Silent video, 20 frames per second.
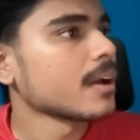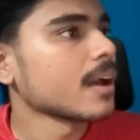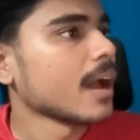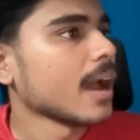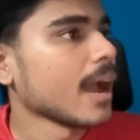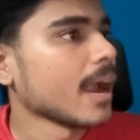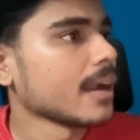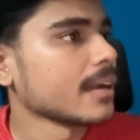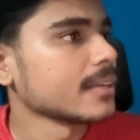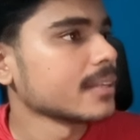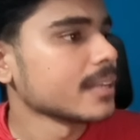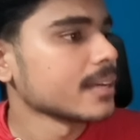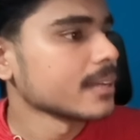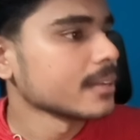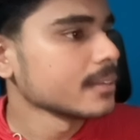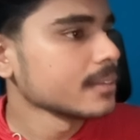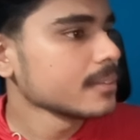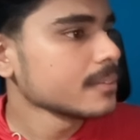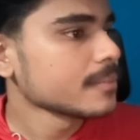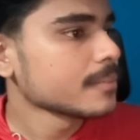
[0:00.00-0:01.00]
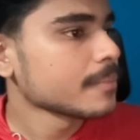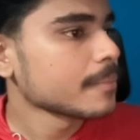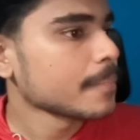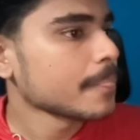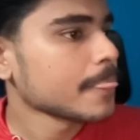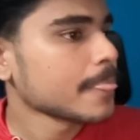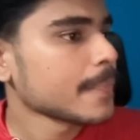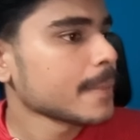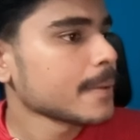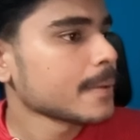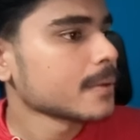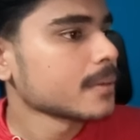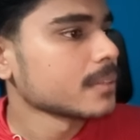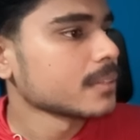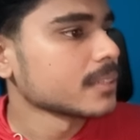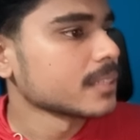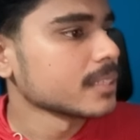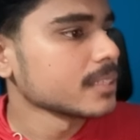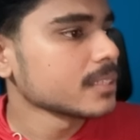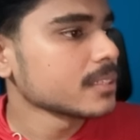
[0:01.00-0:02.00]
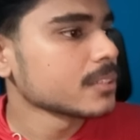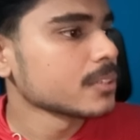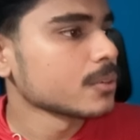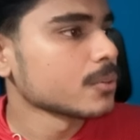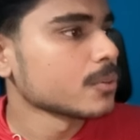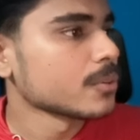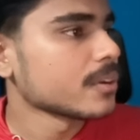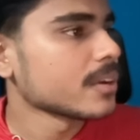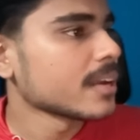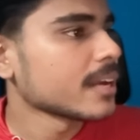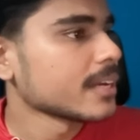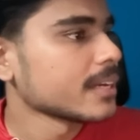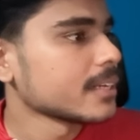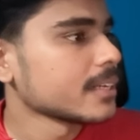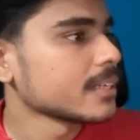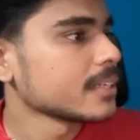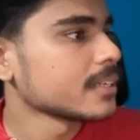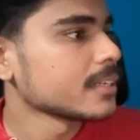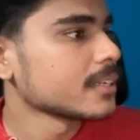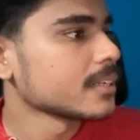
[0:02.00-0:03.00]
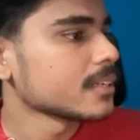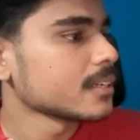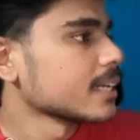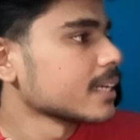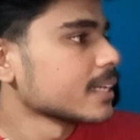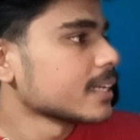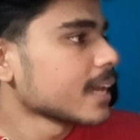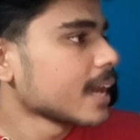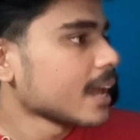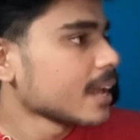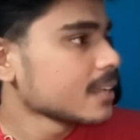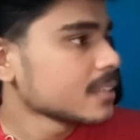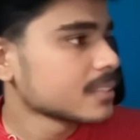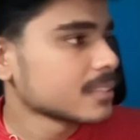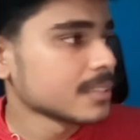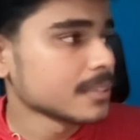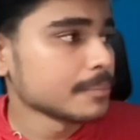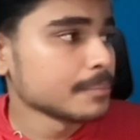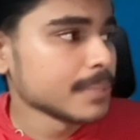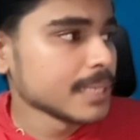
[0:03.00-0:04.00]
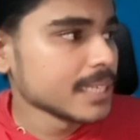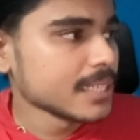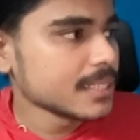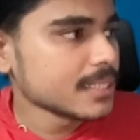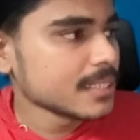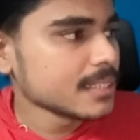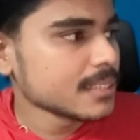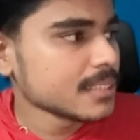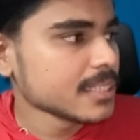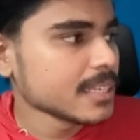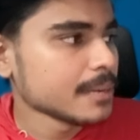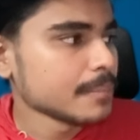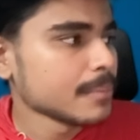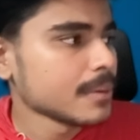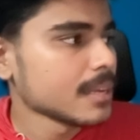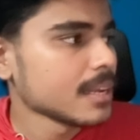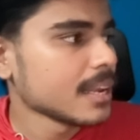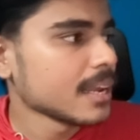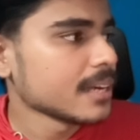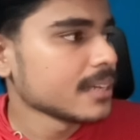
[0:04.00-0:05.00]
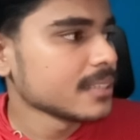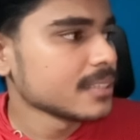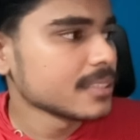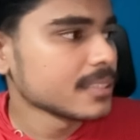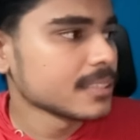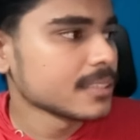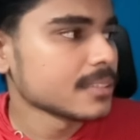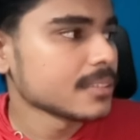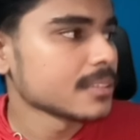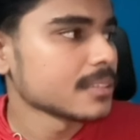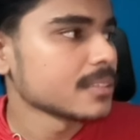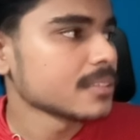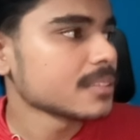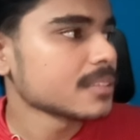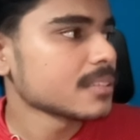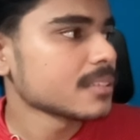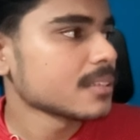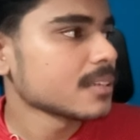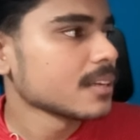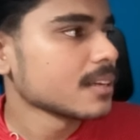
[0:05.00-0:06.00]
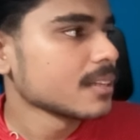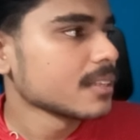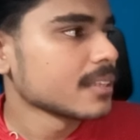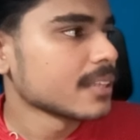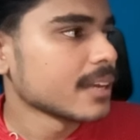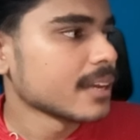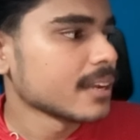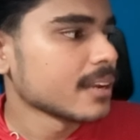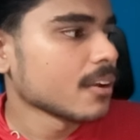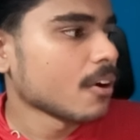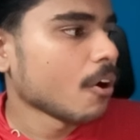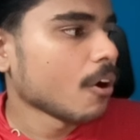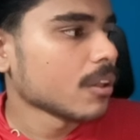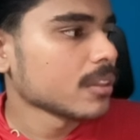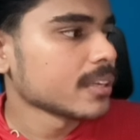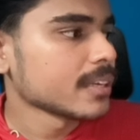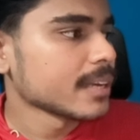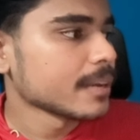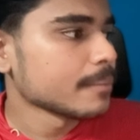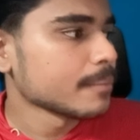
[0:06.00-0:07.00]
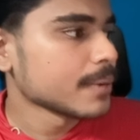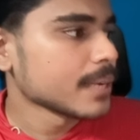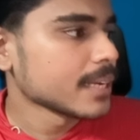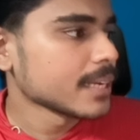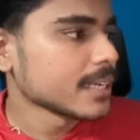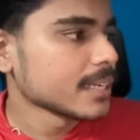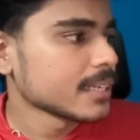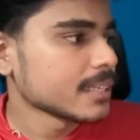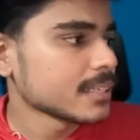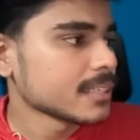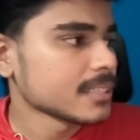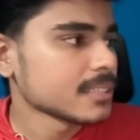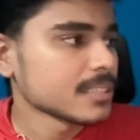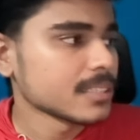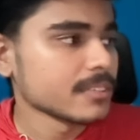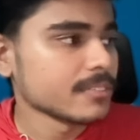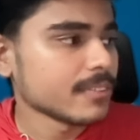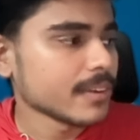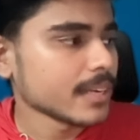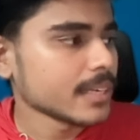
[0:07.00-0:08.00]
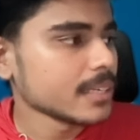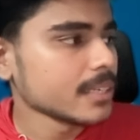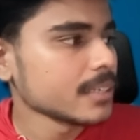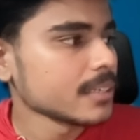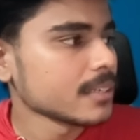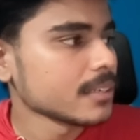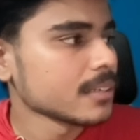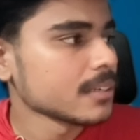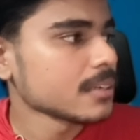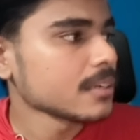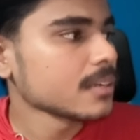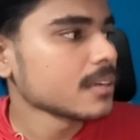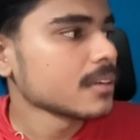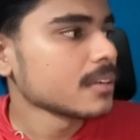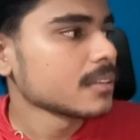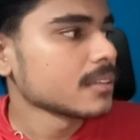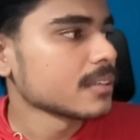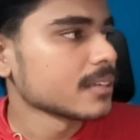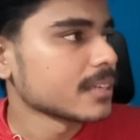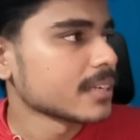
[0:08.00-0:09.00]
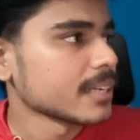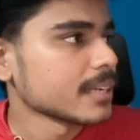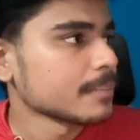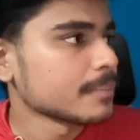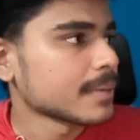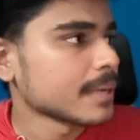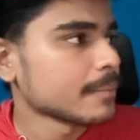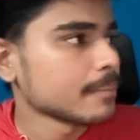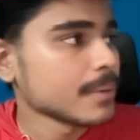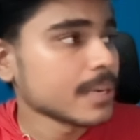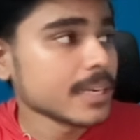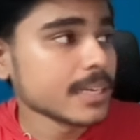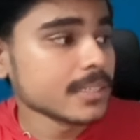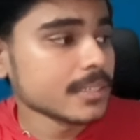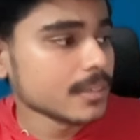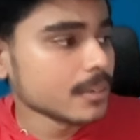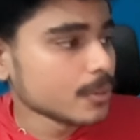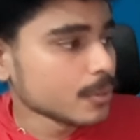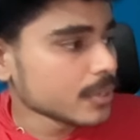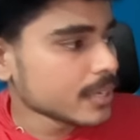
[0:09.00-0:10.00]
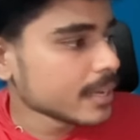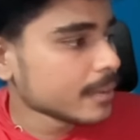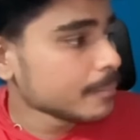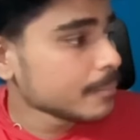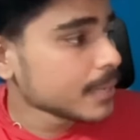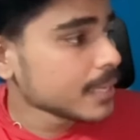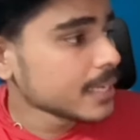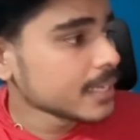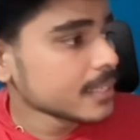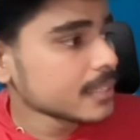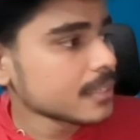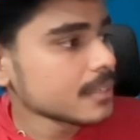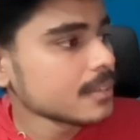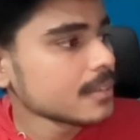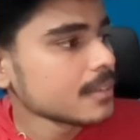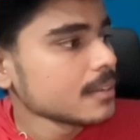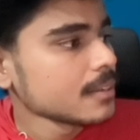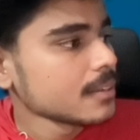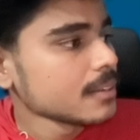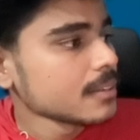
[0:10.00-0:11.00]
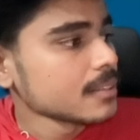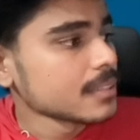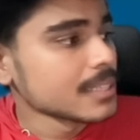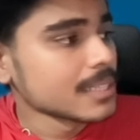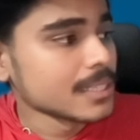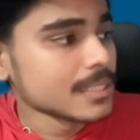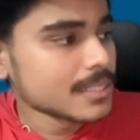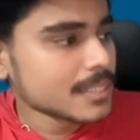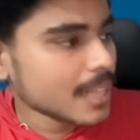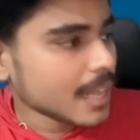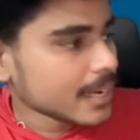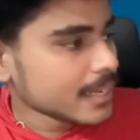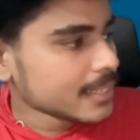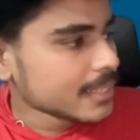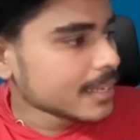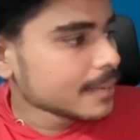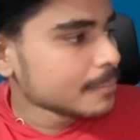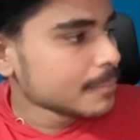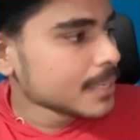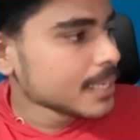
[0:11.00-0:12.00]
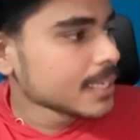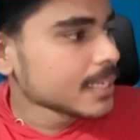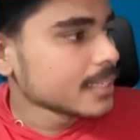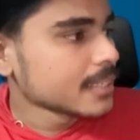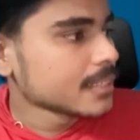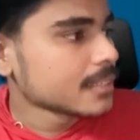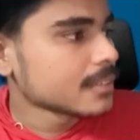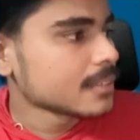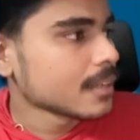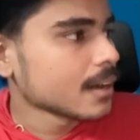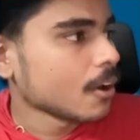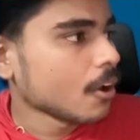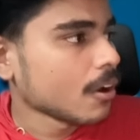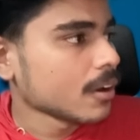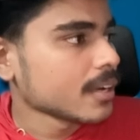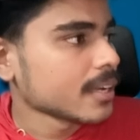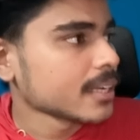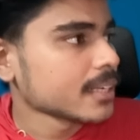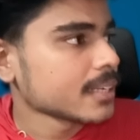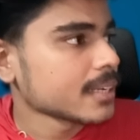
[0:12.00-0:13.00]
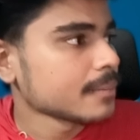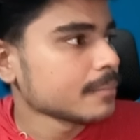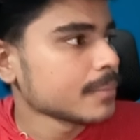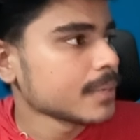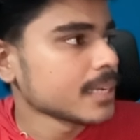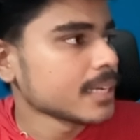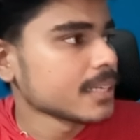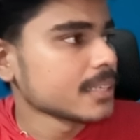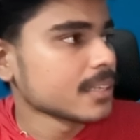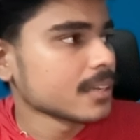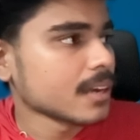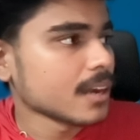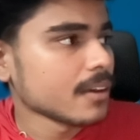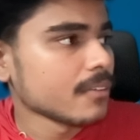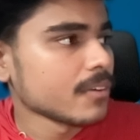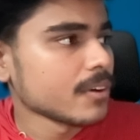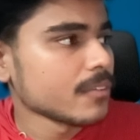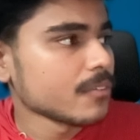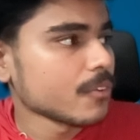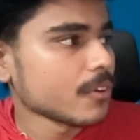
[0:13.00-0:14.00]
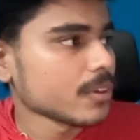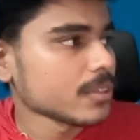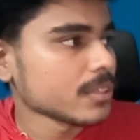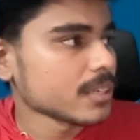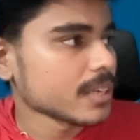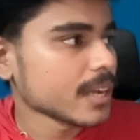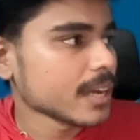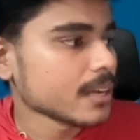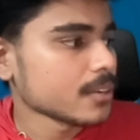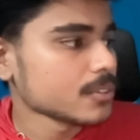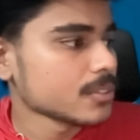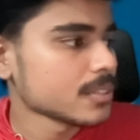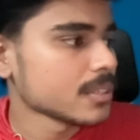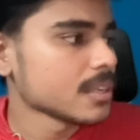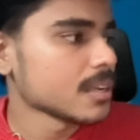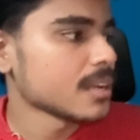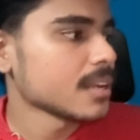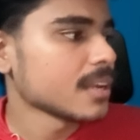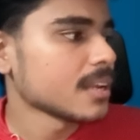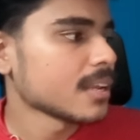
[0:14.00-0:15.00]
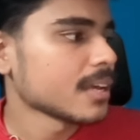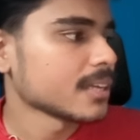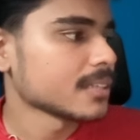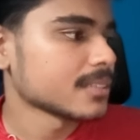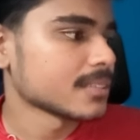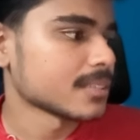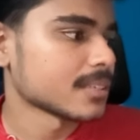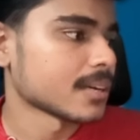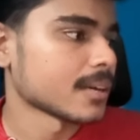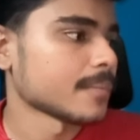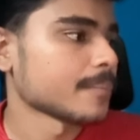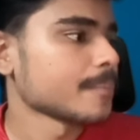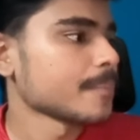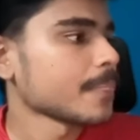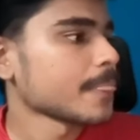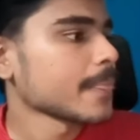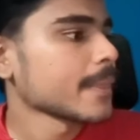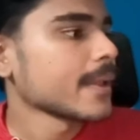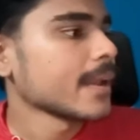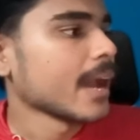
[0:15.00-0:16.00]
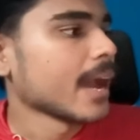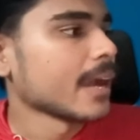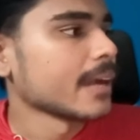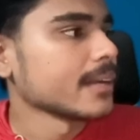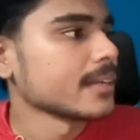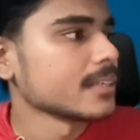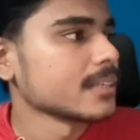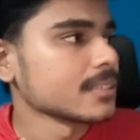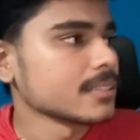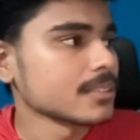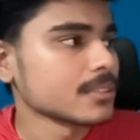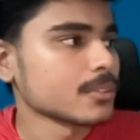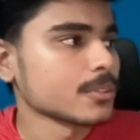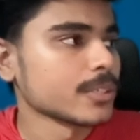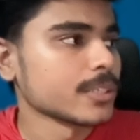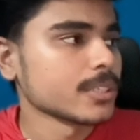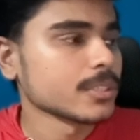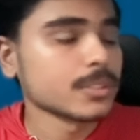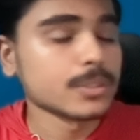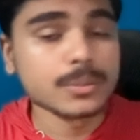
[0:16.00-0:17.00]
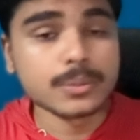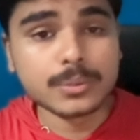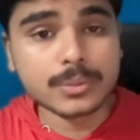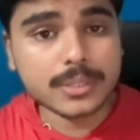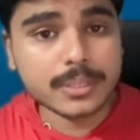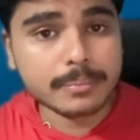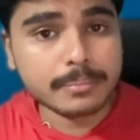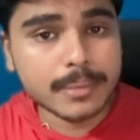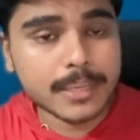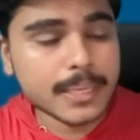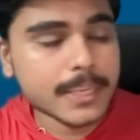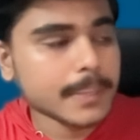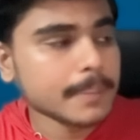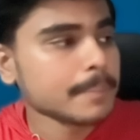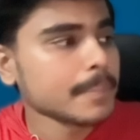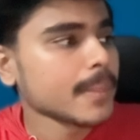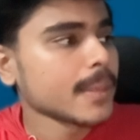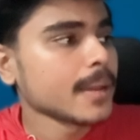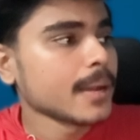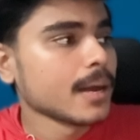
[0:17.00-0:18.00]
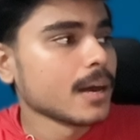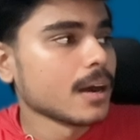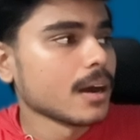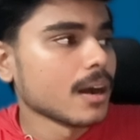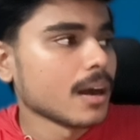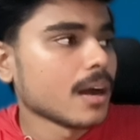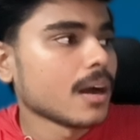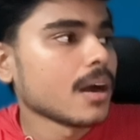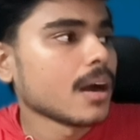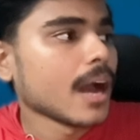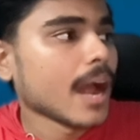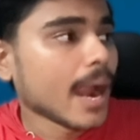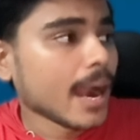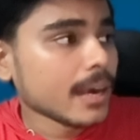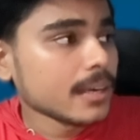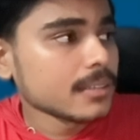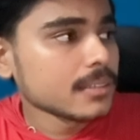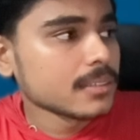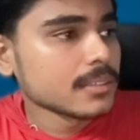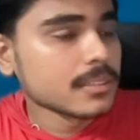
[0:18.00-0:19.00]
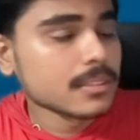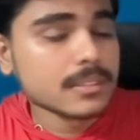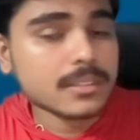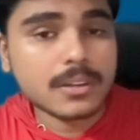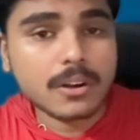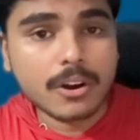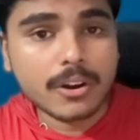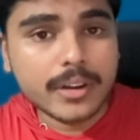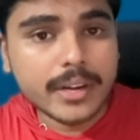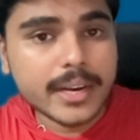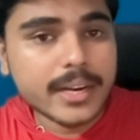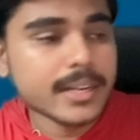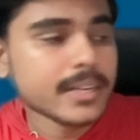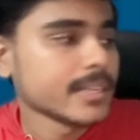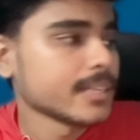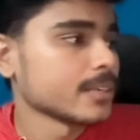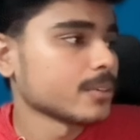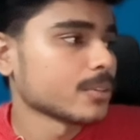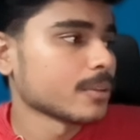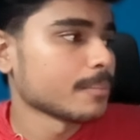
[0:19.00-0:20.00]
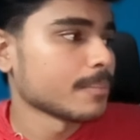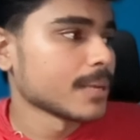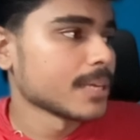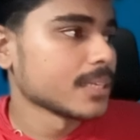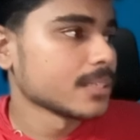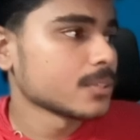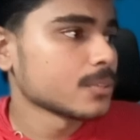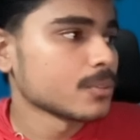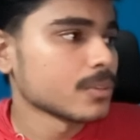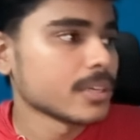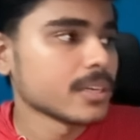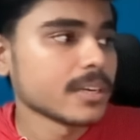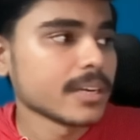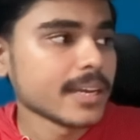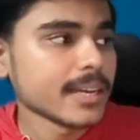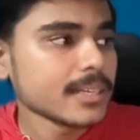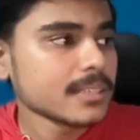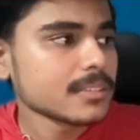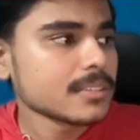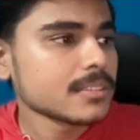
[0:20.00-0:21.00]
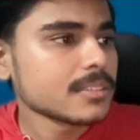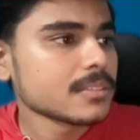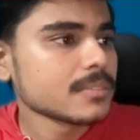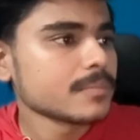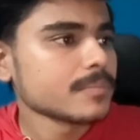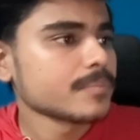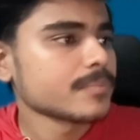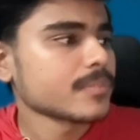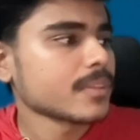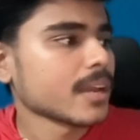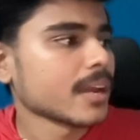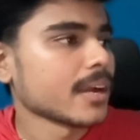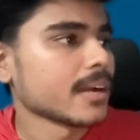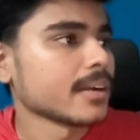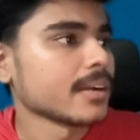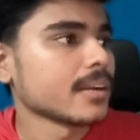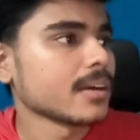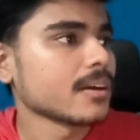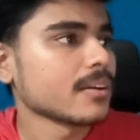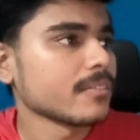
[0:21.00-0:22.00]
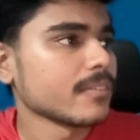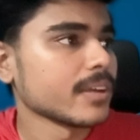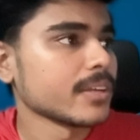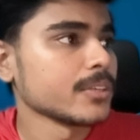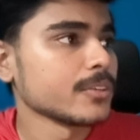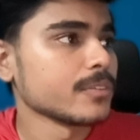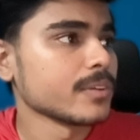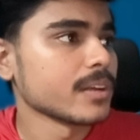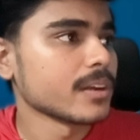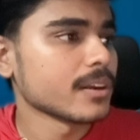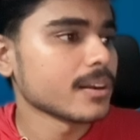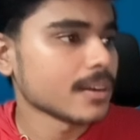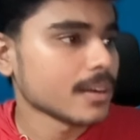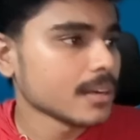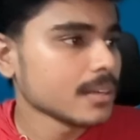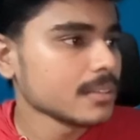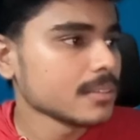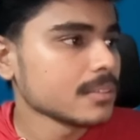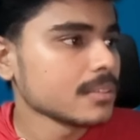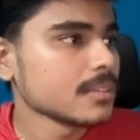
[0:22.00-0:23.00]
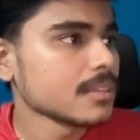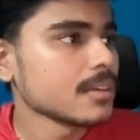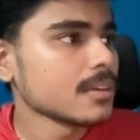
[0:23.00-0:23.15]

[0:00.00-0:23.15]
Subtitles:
And then this node right here, it has the base HTML and CSS. Then all the template is defined here: the tip template, the hook template, the slide template, the hot take template, the cover for the carousel, etc. And this is going to simply add the content into the placeholder texts. And when you will run